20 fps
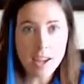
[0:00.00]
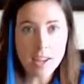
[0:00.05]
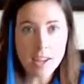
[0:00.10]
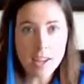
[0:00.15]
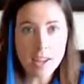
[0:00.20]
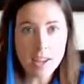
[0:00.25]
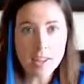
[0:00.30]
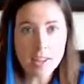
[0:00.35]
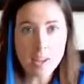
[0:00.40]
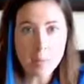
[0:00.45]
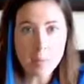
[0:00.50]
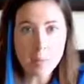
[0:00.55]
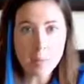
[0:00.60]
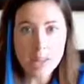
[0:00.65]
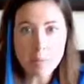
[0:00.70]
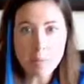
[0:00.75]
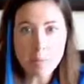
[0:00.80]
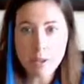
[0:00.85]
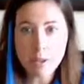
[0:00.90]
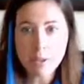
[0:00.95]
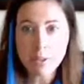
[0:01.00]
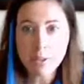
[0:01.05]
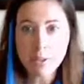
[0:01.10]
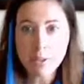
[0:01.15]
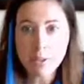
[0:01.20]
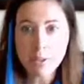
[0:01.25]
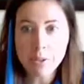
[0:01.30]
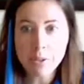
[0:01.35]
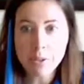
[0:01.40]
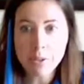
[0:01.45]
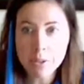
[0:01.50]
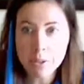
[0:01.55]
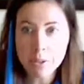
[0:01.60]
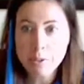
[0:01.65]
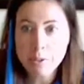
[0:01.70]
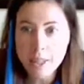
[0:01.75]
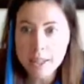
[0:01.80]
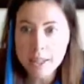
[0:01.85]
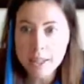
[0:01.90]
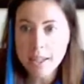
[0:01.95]
and I write about
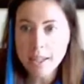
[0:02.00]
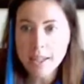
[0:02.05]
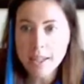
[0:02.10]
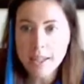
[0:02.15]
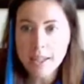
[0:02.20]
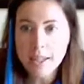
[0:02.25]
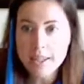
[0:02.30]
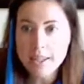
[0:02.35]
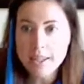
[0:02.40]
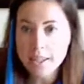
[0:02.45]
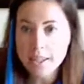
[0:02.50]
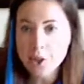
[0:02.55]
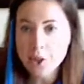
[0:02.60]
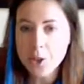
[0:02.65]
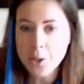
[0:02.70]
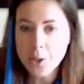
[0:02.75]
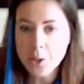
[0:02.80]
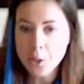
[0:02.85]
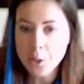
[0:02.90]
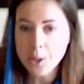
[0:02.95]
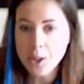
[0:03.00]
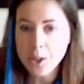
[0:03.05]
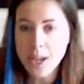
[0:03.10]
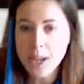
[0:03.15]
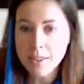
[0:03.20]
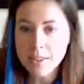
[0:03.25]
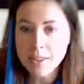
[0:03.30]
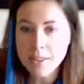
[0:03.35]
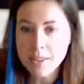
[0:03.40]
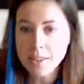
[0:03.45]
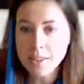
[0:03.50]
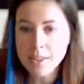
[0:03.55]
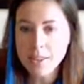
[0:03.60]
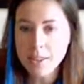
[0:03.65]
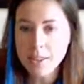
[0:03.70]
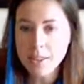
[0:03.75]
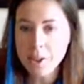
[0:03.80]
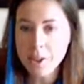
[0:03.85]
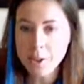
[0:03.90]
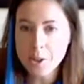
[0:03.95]
cartography, and I do
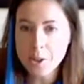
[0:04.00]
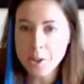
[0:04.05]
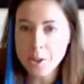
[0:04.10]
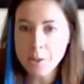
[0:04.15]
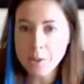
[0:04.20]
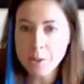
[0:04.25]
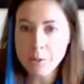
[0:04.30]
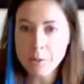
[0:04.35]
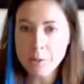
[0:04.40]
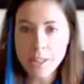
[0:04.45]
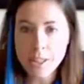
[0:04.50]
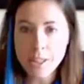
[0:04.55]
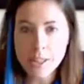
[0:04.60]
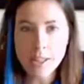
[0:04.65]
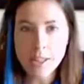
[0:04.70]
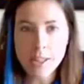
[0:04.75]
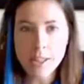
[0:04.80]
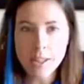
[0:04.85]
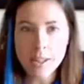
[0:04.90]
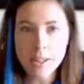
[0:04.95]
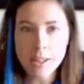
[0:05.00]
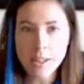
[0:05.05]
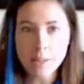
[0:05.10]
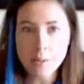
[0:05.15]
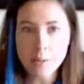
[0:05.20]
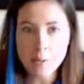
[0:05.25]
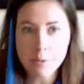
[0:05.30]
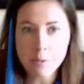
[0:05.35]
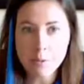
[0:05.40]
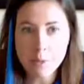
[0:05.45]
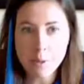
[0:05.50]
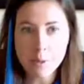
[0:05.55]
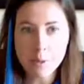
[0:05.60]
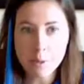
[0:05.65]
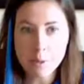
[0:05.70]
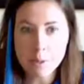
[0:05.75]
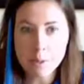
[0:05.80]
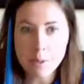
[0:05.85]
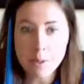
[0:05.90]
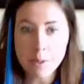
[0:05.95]
analysis in cartography
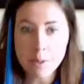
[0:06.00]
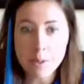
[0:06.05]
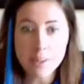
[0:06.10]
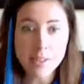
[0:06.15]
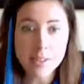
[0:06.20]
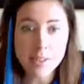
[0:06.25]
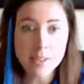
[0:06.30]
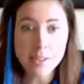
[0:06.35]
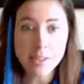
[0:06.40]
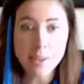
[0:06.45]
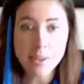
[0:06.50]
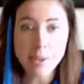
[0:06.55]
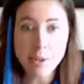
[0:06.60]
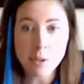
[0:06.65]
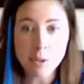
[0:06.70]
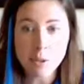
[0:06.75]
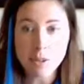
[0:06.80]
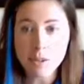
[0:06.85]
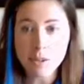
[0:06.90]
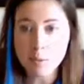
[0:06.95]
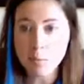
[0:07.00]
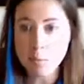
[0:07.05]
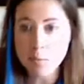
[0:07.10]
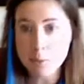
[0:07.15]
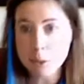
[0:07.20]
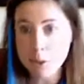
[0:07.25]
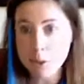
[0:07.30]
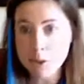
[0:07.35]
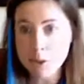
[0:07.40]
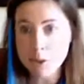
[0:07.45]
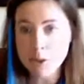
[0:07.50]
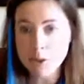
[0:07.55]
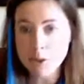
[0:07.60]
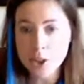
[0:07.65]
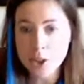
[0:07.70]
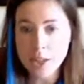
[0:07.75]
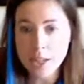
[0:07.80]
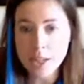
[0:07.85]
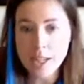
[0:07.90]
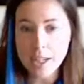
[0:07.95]
for my business, which is Peterson
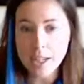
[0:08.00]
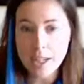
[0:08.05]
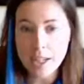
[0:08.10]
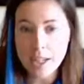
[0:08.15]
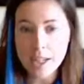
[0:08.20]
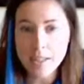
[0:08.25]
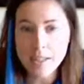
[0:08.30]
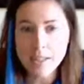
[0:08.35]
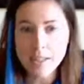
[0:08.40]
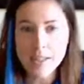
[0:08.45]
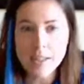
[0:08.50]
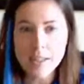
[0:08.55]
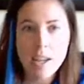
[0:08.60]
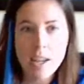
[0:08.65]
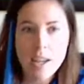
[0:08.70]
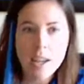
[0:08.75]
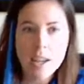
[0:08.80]
GIS.